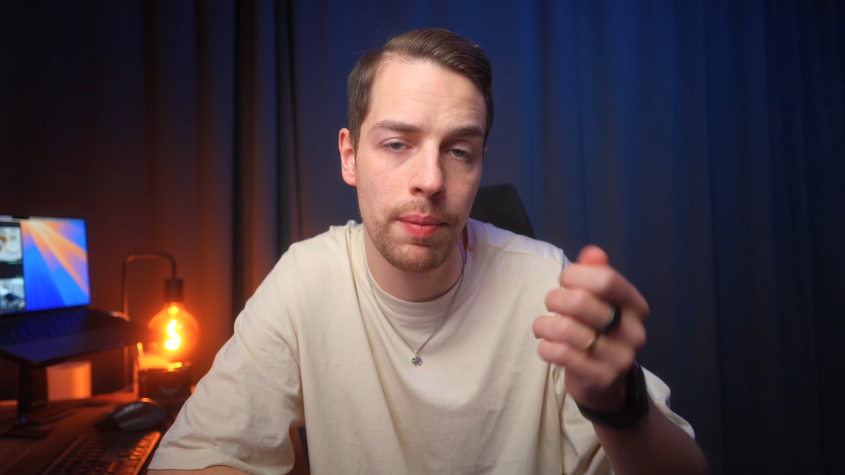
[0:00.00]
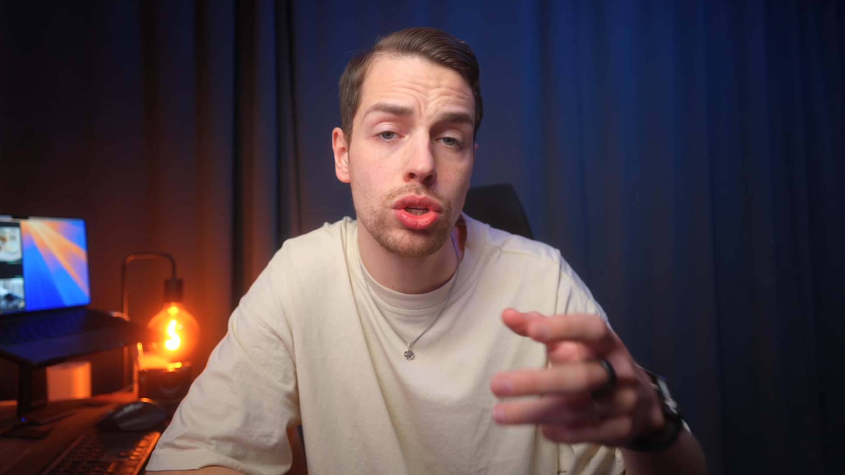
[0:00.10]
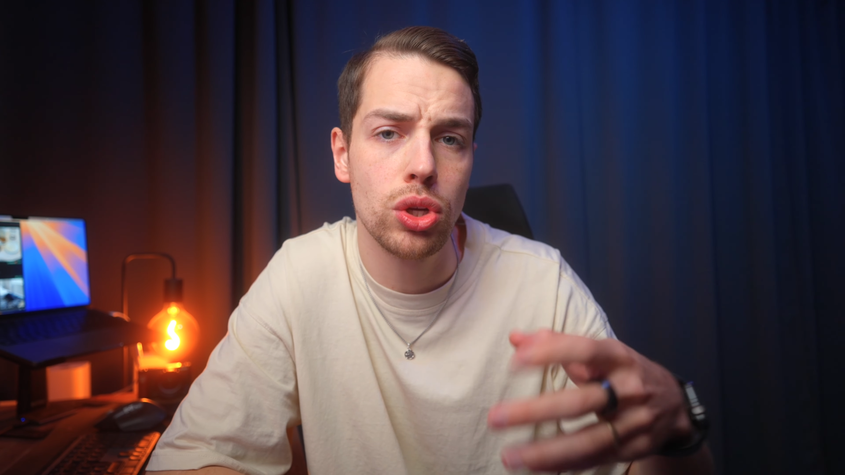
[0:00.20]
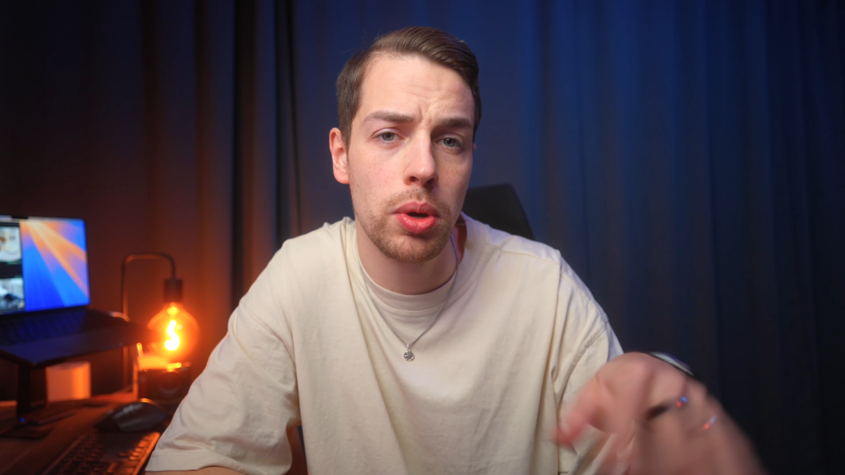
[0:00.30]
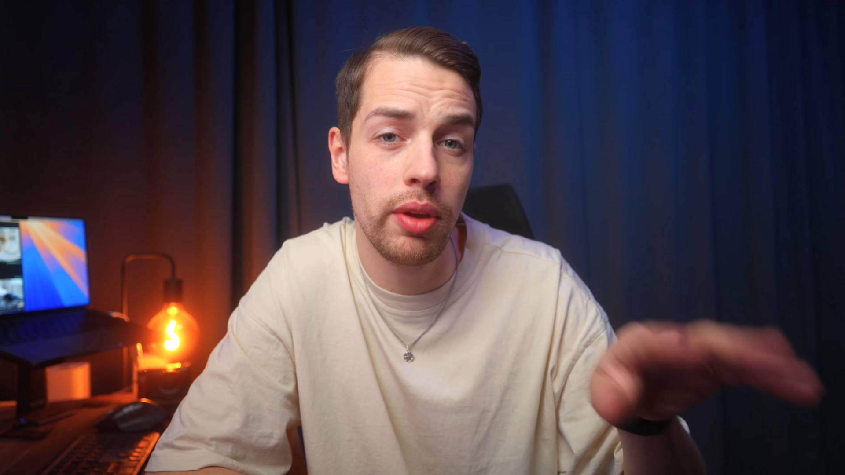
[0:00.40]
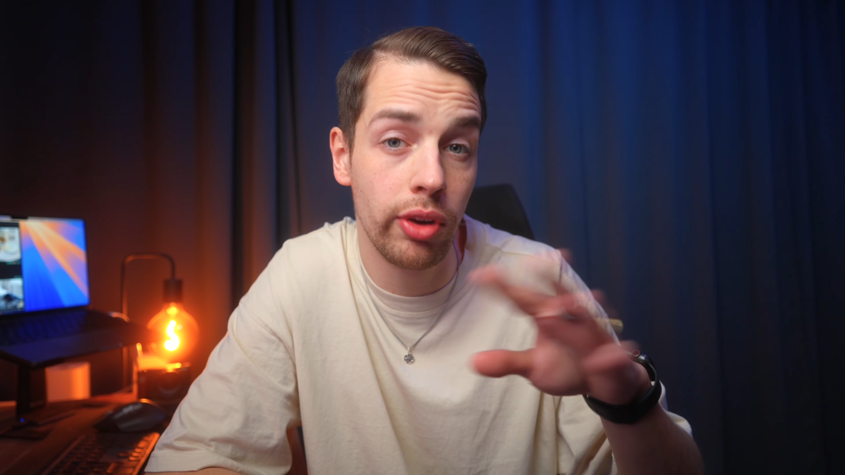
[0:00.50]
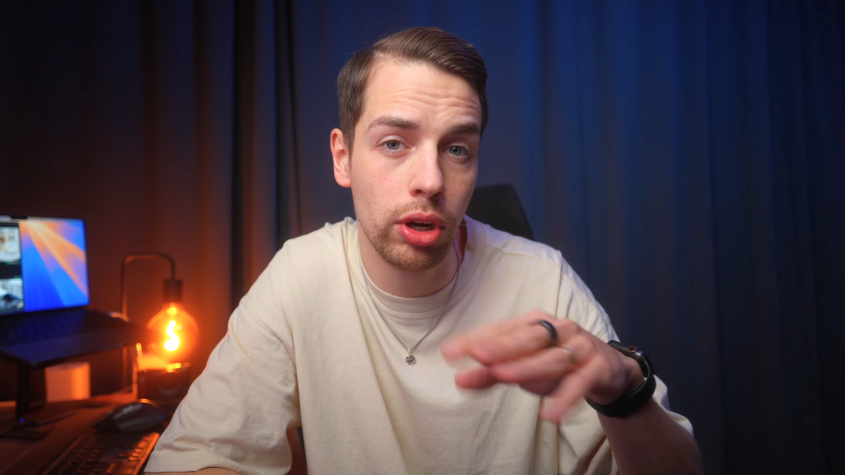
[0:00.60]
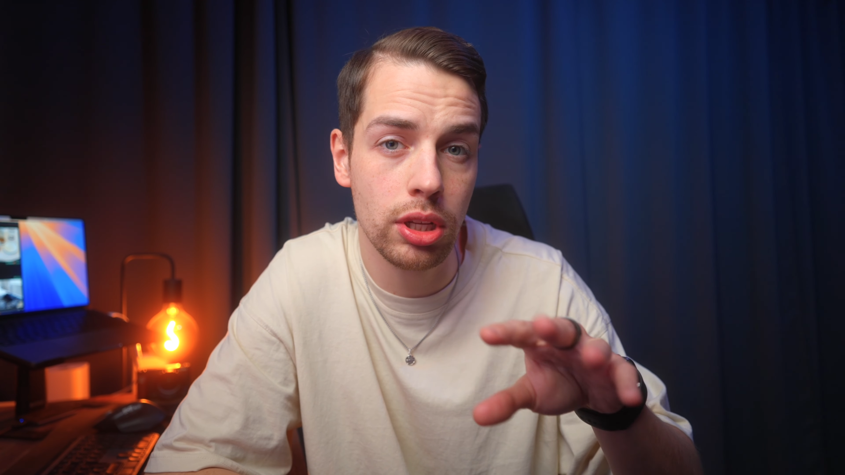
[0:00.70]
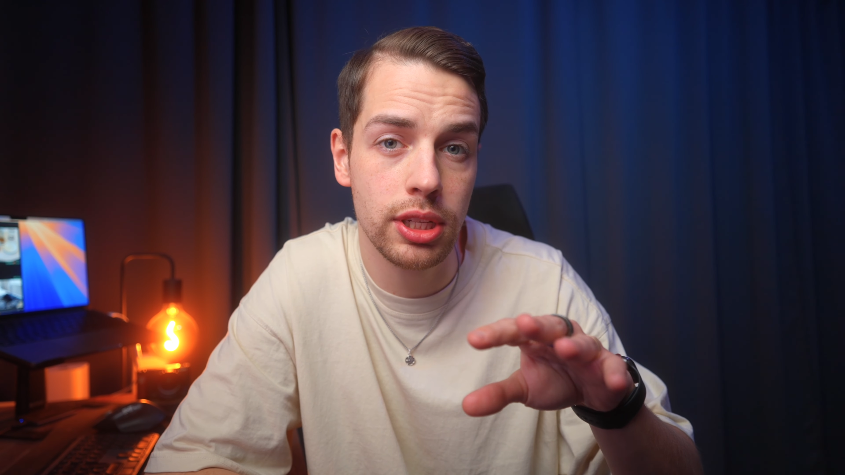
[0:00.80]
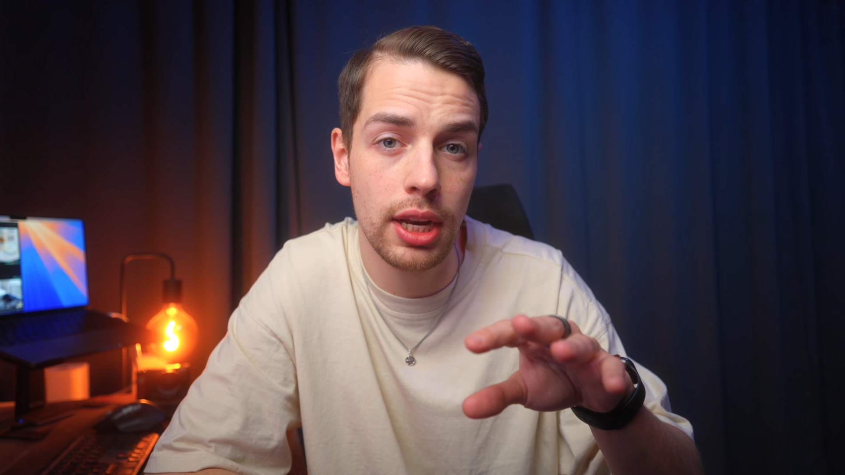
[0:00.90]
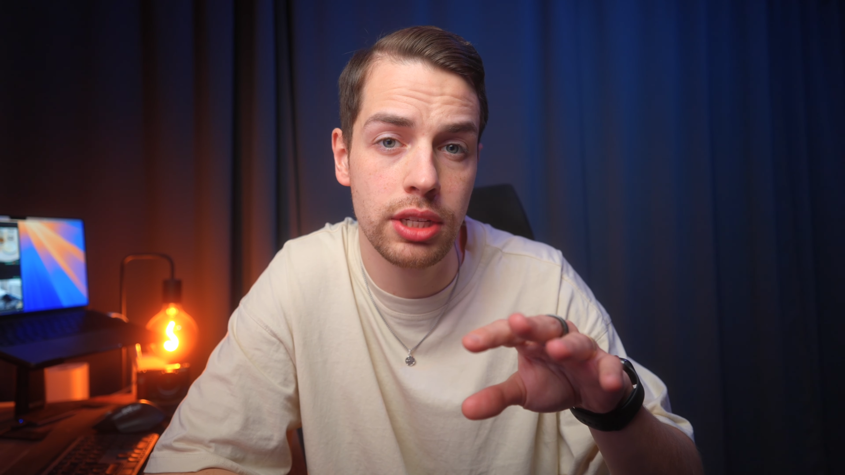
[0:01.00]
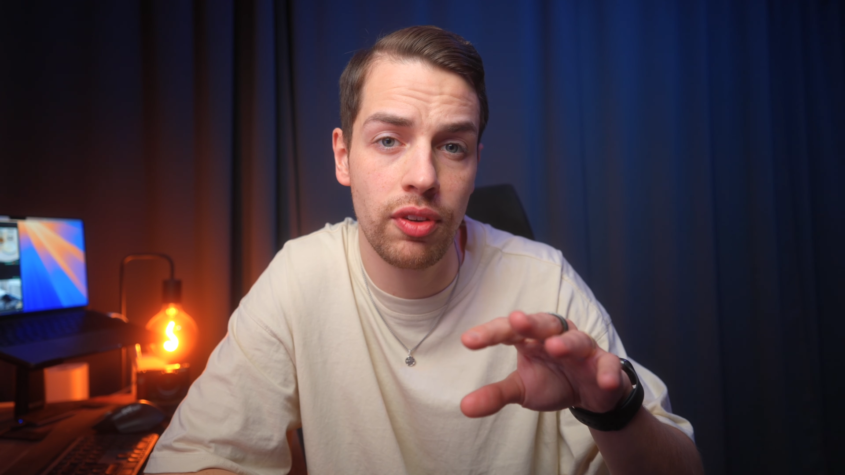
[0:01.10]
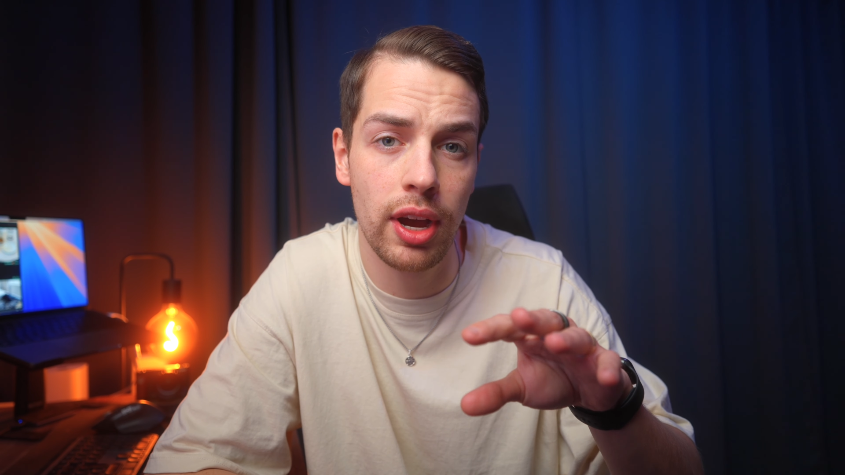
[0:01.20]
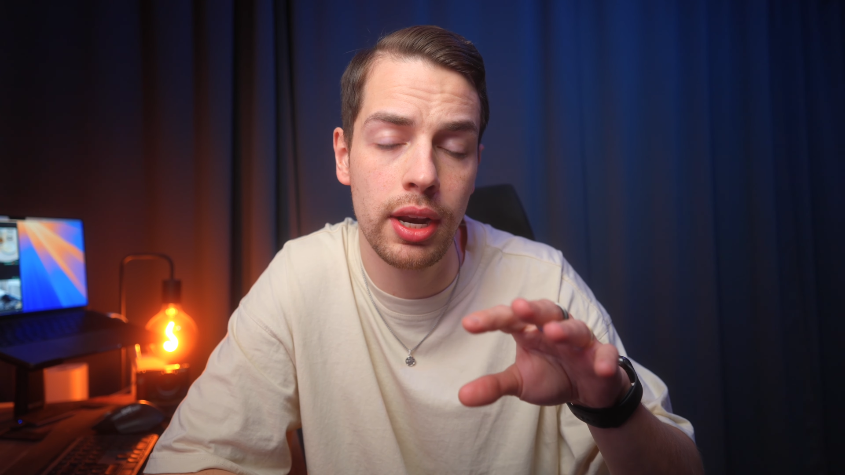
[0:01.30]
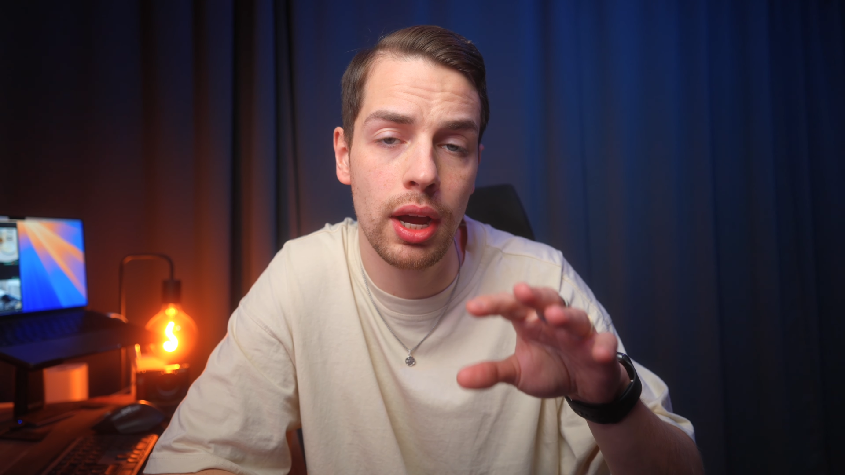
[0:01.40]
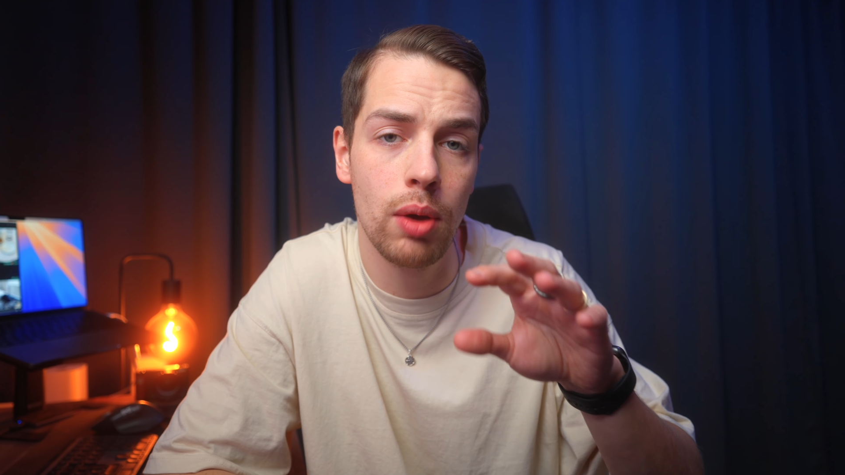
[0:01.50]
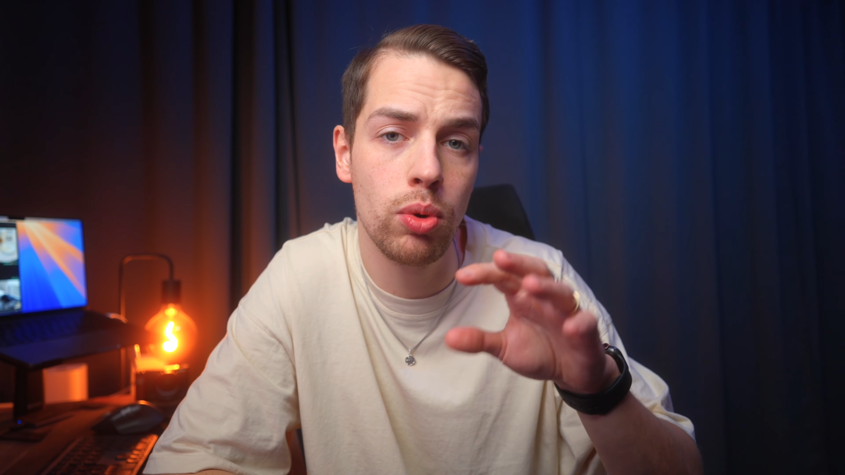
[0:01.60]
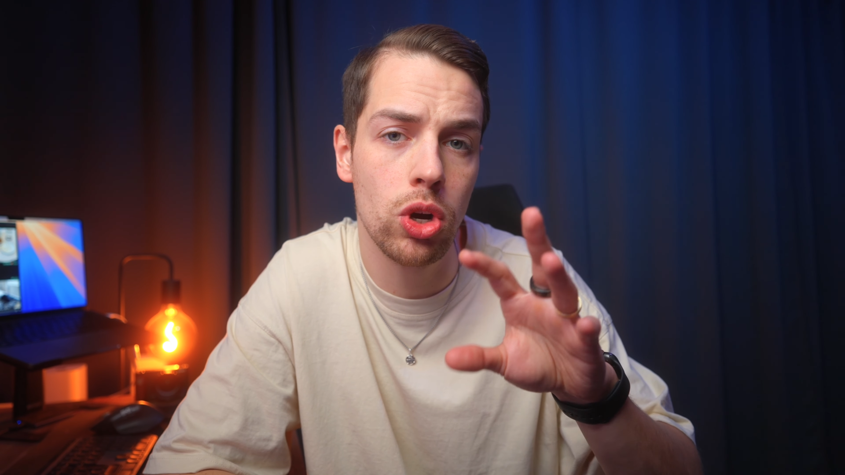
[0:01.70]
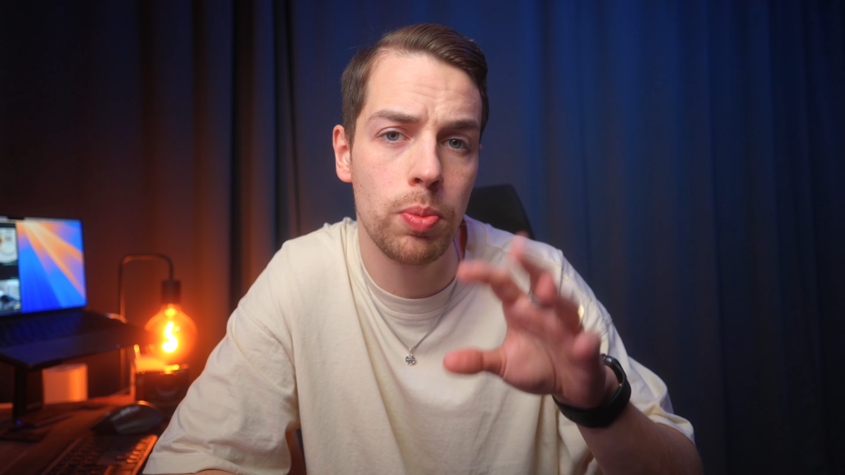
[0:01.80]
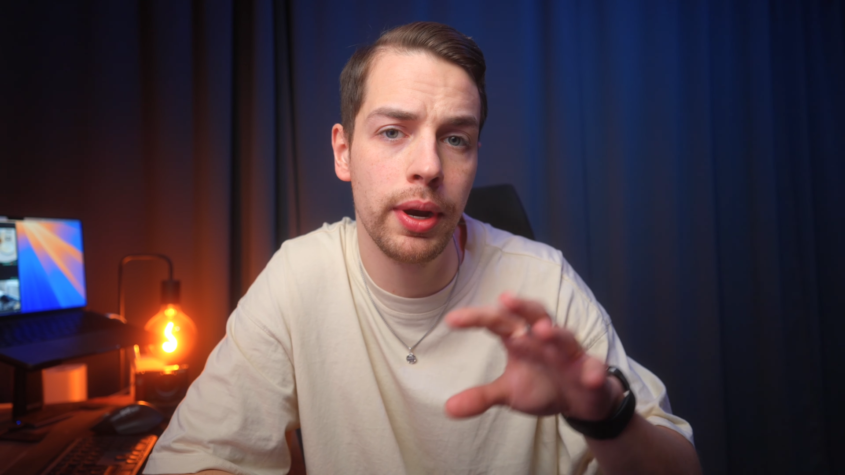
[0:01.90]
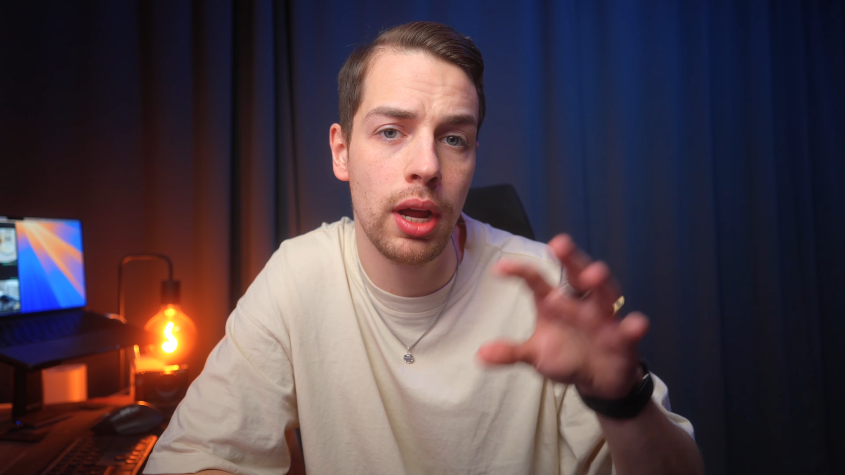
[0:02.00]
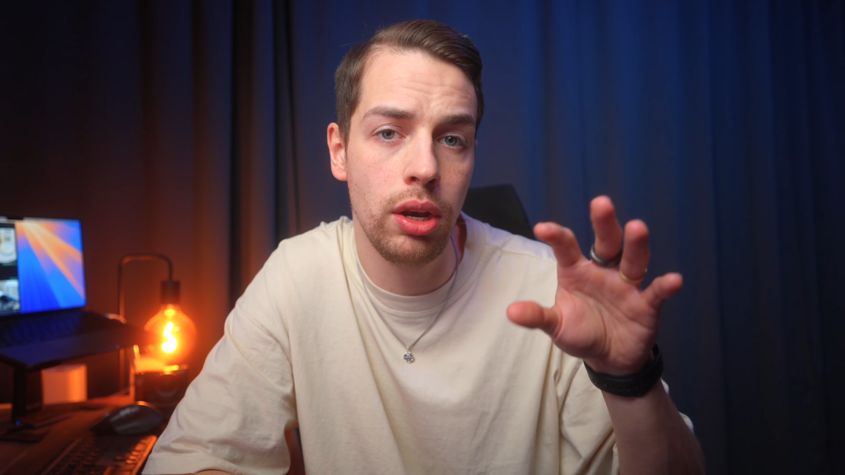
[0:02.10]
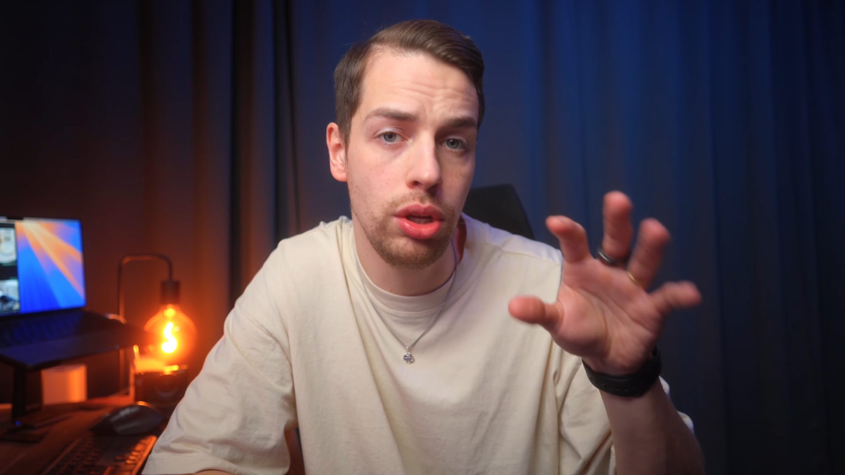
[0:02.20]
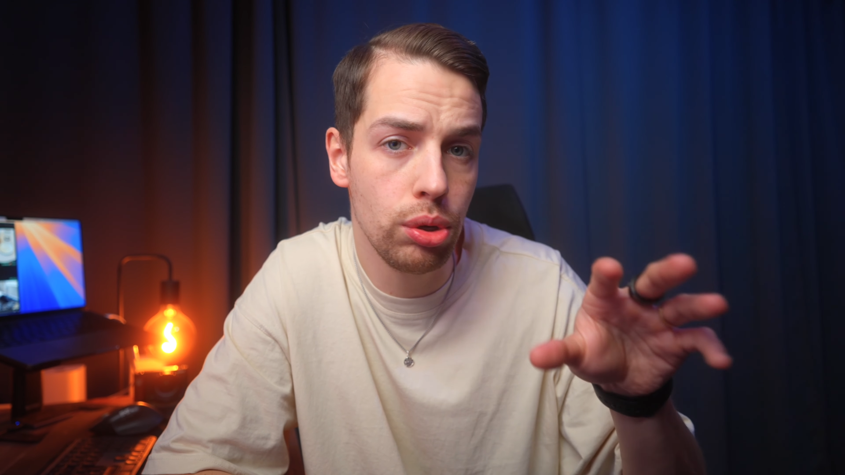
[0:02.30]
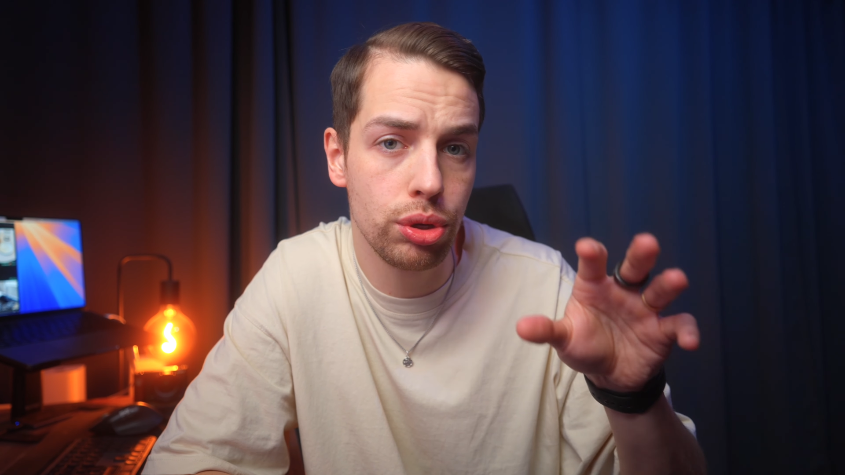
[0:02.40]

So if you're not satisfied, I would open a new